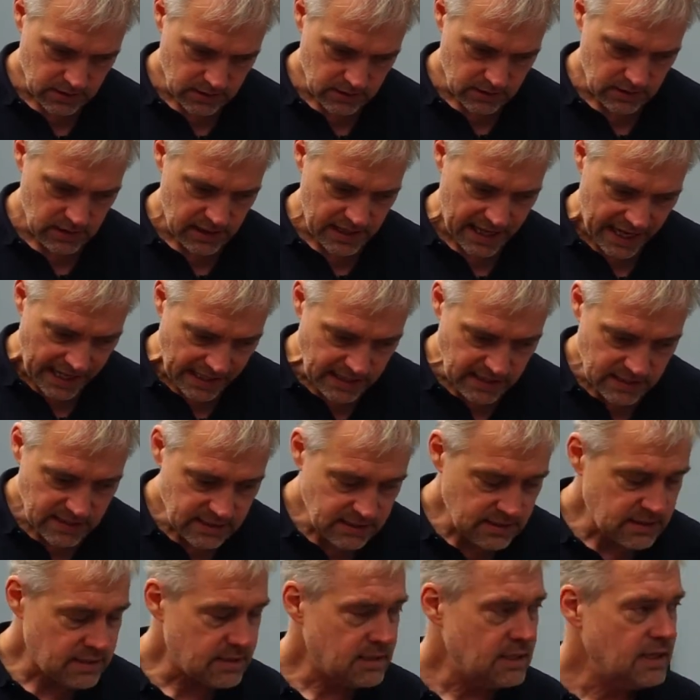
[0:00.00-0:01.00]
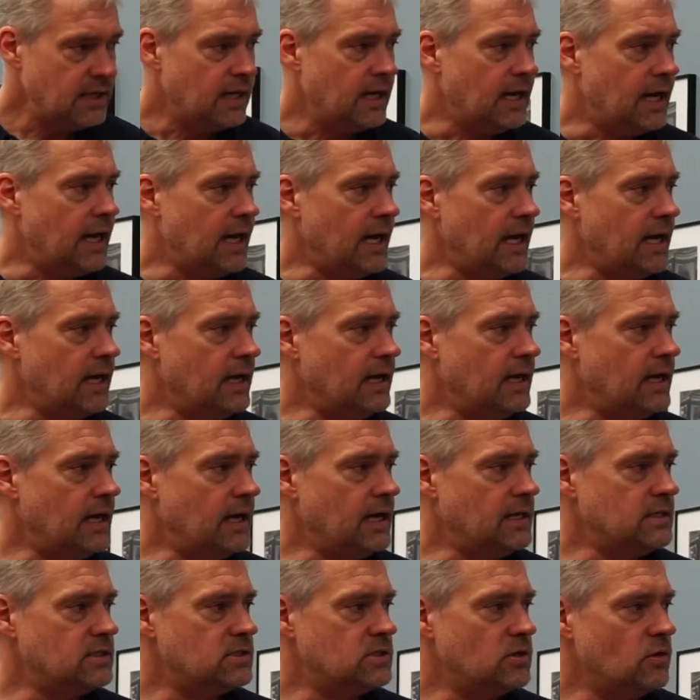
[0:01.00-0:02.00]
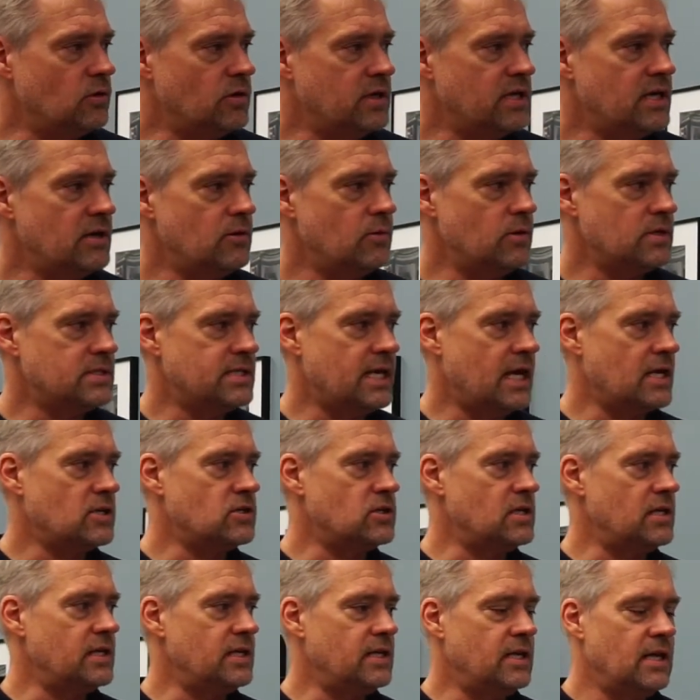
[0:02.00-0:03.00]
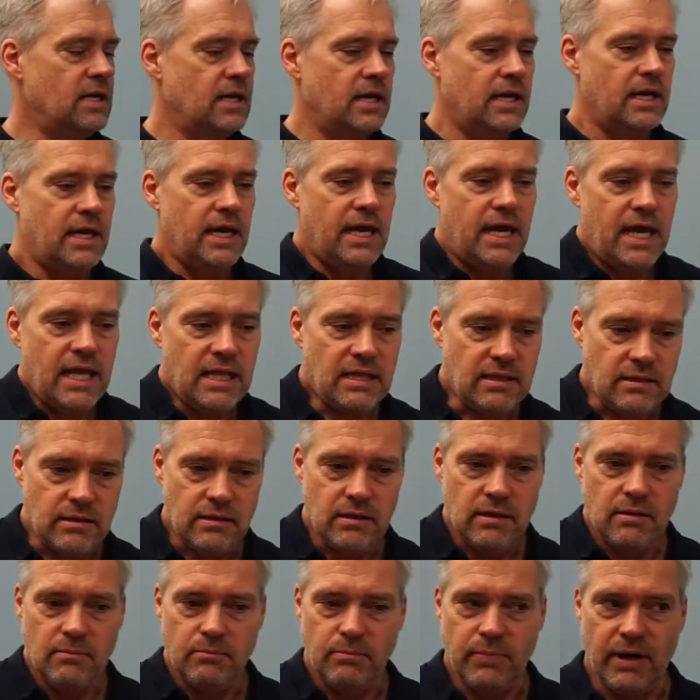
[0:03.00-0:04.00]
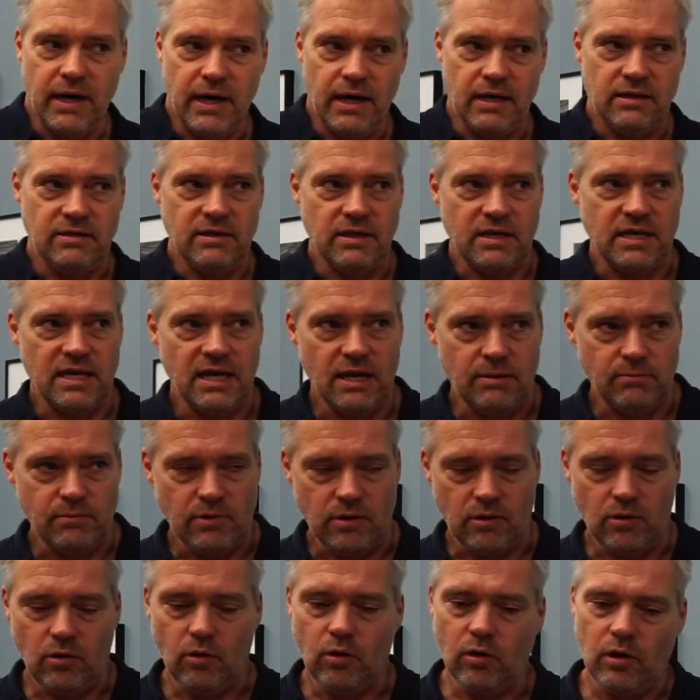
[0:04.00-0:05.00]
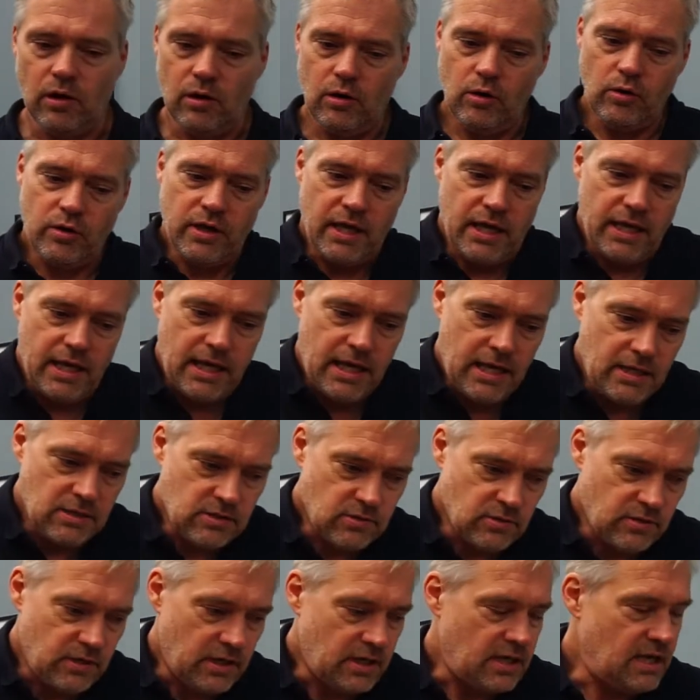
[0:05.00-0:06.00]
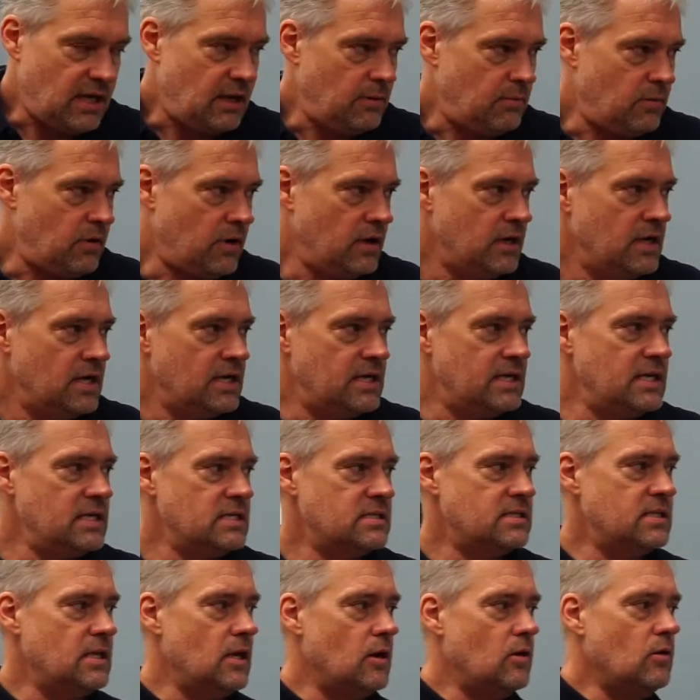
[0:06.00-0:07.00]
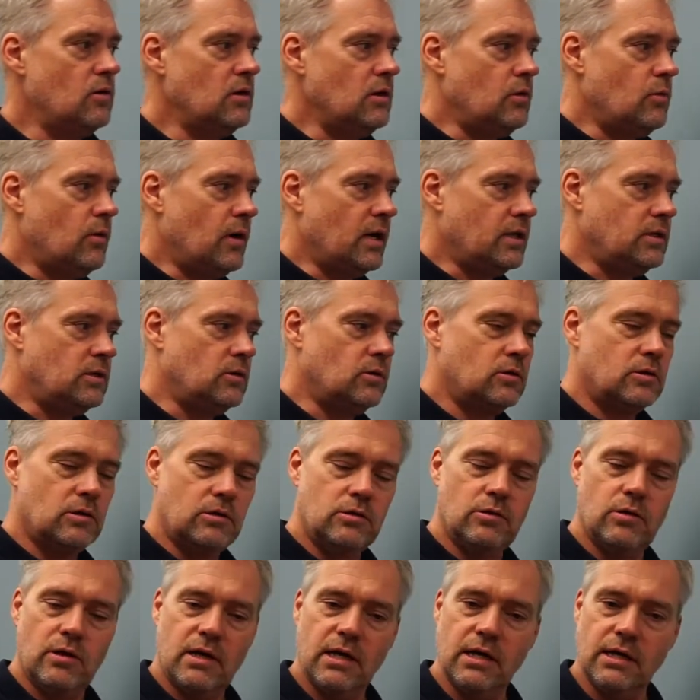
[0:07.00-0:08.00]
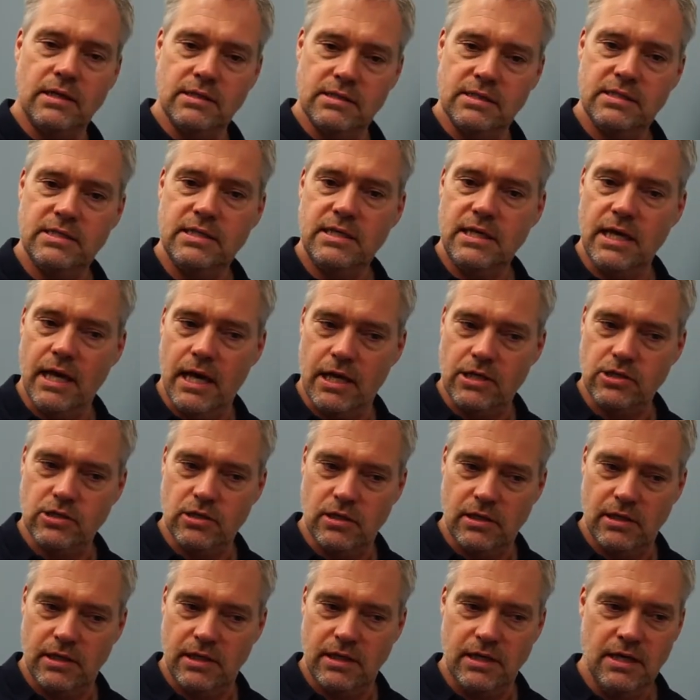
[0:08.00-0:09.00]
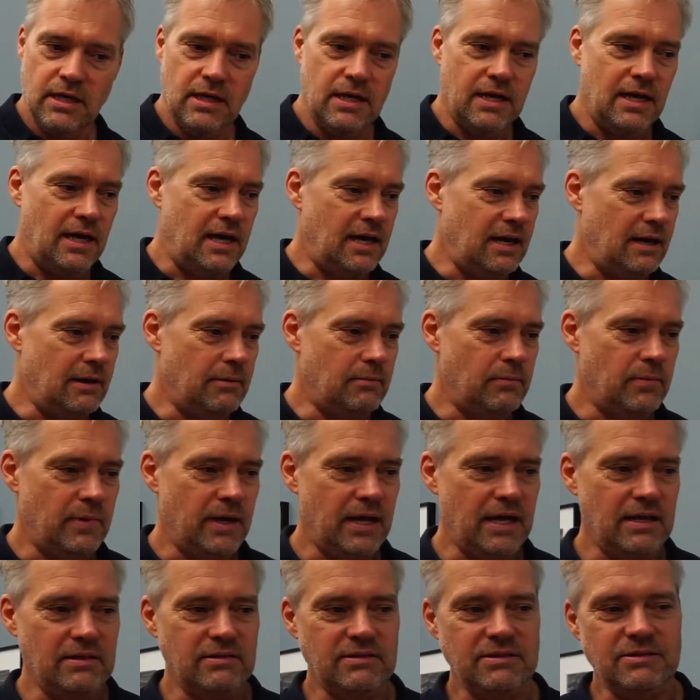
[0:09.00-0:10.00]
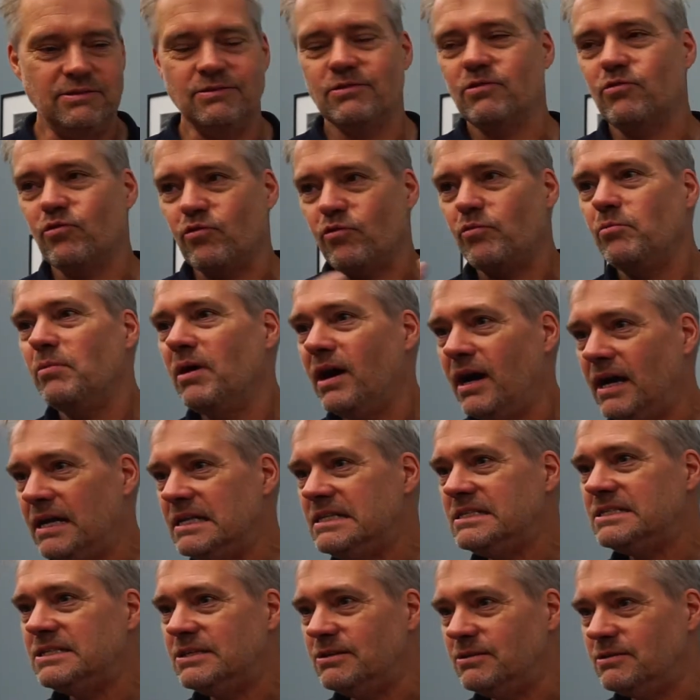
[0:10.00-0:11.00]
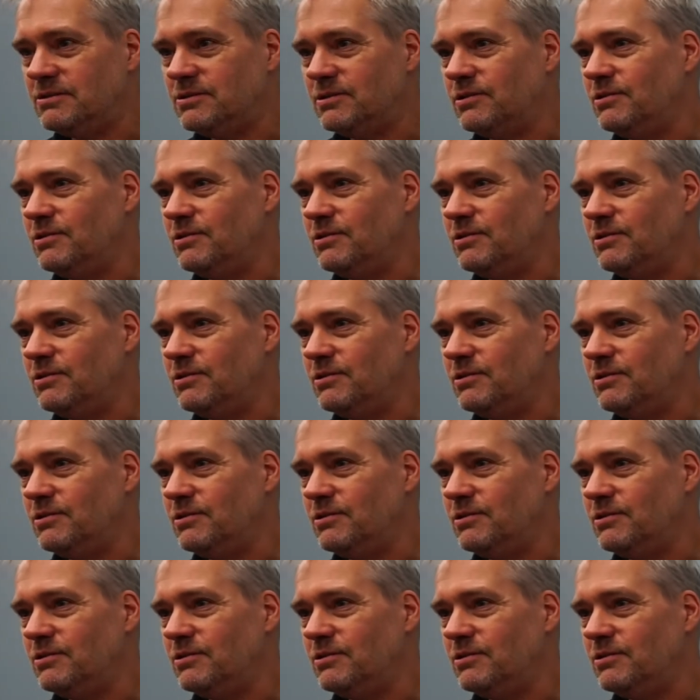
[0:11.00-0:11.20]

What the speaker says: lens, and so he was actually hidden by the camera or looking into the camera. He's the only one you can't see actually, and it reminds you